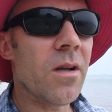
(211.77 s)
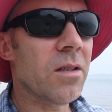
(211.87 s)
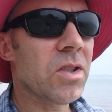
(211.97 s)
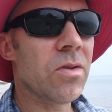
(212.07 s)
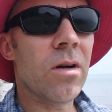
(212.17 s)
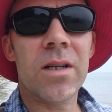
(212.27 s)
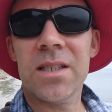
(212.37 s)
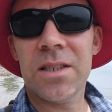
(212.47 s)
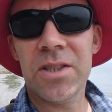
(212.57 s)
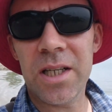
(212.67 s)
I
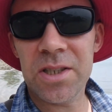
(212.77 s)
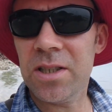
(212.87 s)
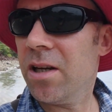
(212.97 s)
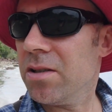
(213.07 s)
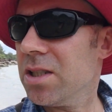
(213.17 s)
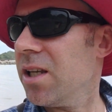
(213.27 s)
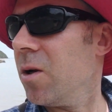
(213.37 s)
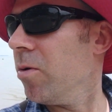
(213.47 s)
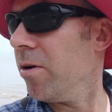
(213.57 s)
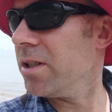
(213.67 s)
strongly suggest you don't
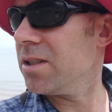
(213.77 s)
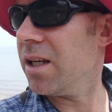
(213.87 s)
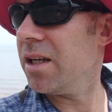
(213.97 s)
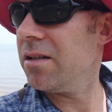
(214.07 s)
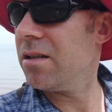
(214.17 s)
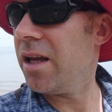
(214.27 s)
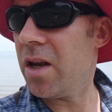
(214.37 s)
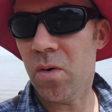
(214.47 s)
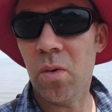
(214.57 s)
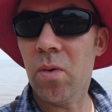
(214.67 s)
stay where I stayed
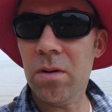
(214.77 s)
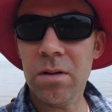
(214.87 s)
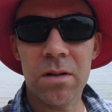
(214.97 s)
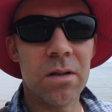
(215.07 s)
at all.